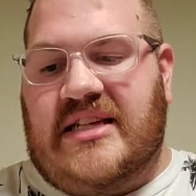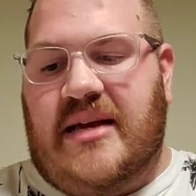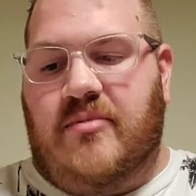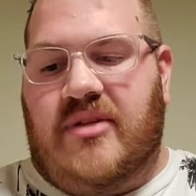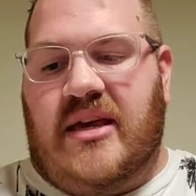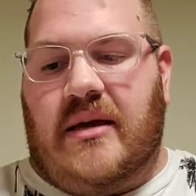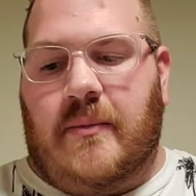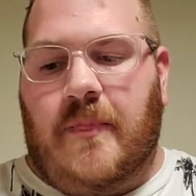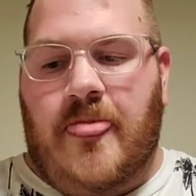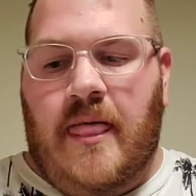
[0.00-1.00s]
the same thing.
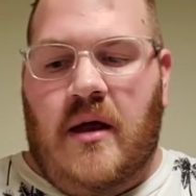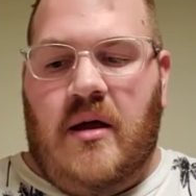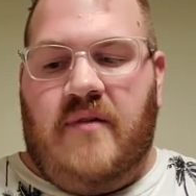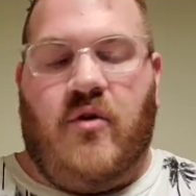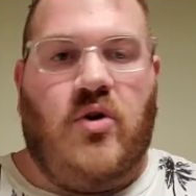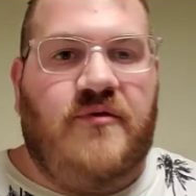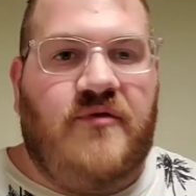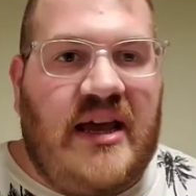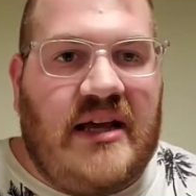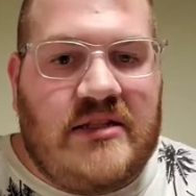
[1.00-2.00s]
For
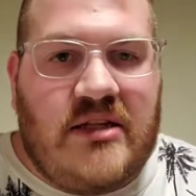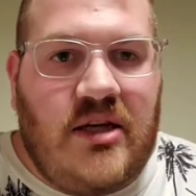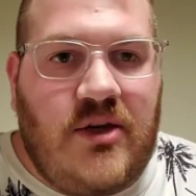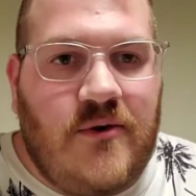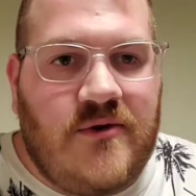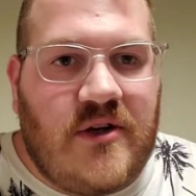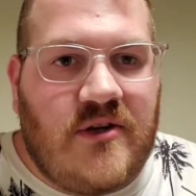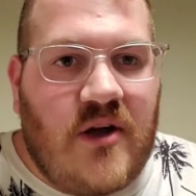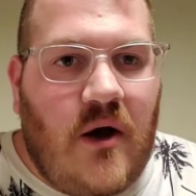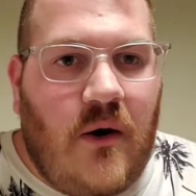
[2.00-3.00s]
advanced
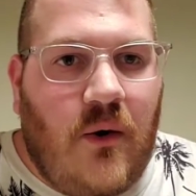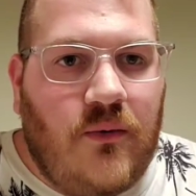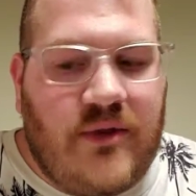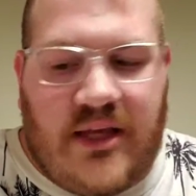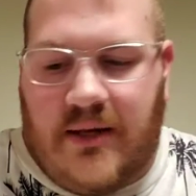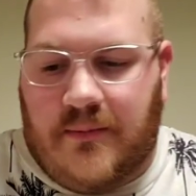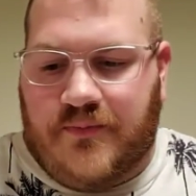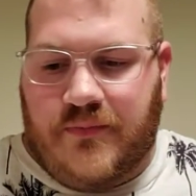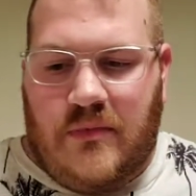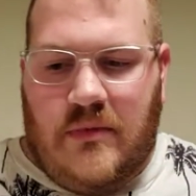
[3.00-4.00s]
users only.
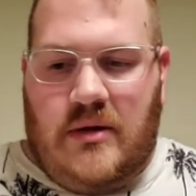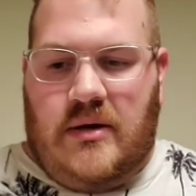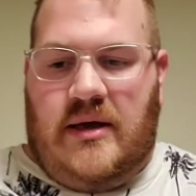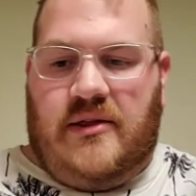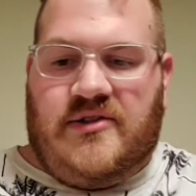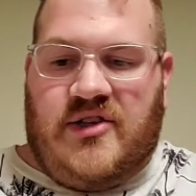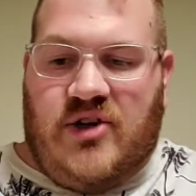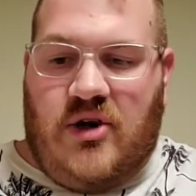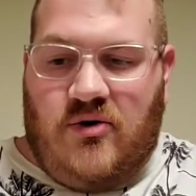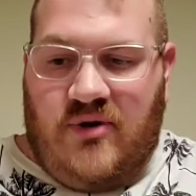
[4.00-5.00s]
And there's a
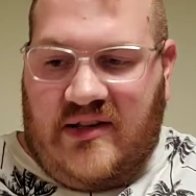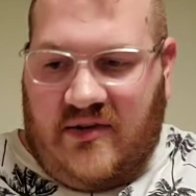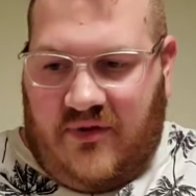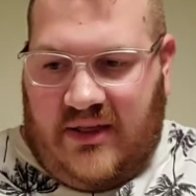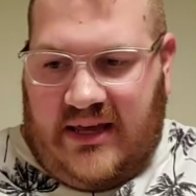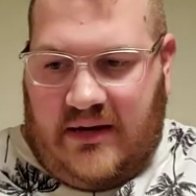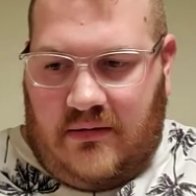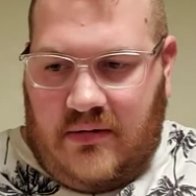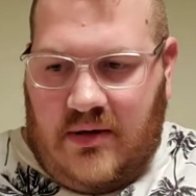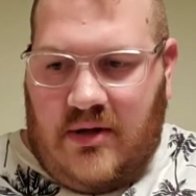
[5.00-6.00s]
certain reason for that.
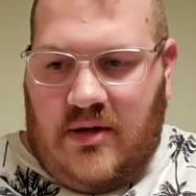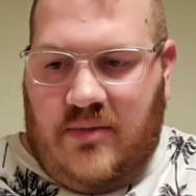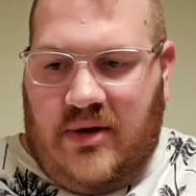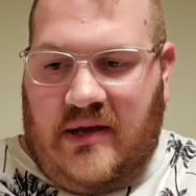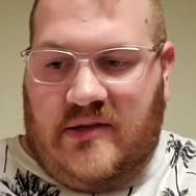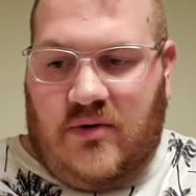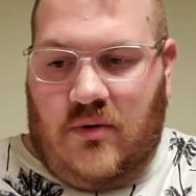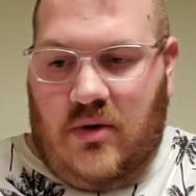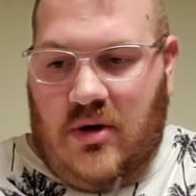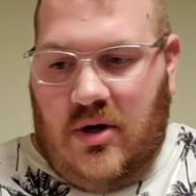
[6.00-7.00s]
Because
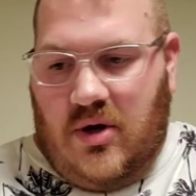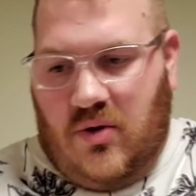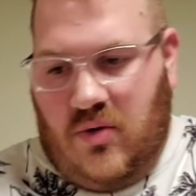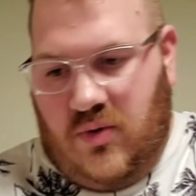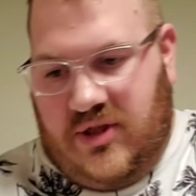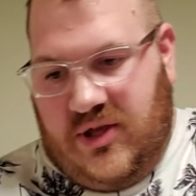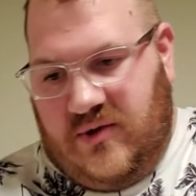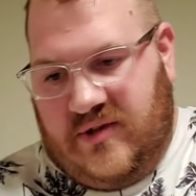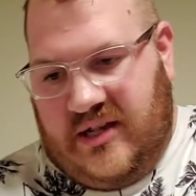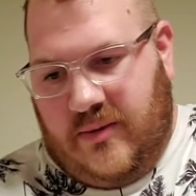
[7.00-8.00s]
with
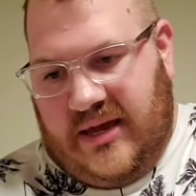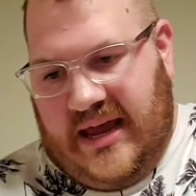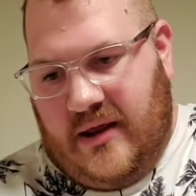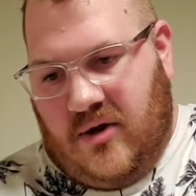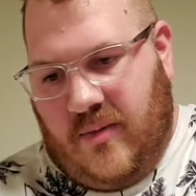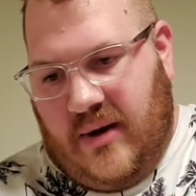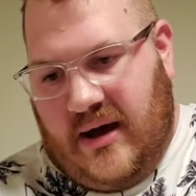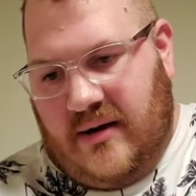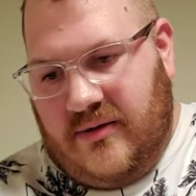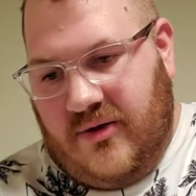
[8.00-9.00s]
using a mechanical
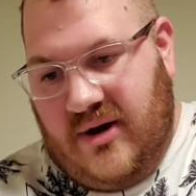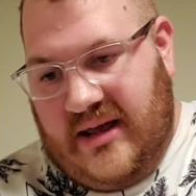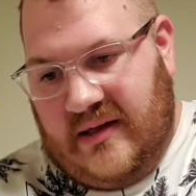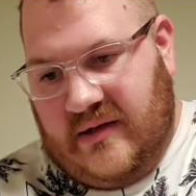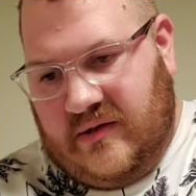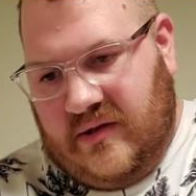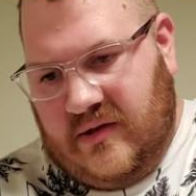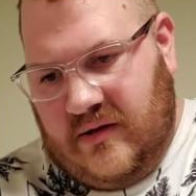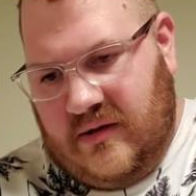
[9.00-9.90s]
mod, there is